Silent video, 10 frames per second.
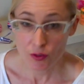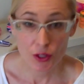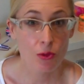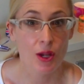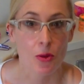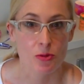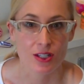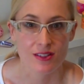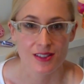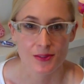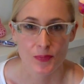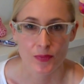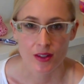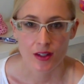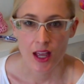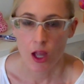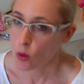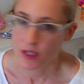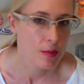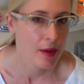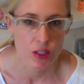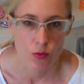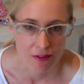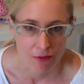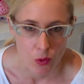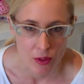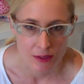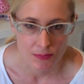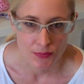got three options. And what's the best way forward?